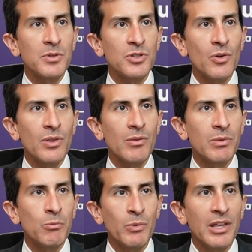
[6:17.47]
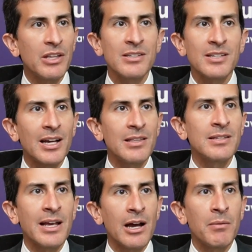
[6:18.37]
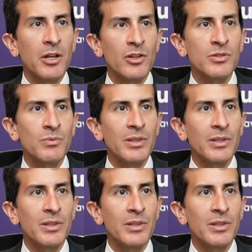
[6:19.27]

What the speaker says: so that when they design these AI models,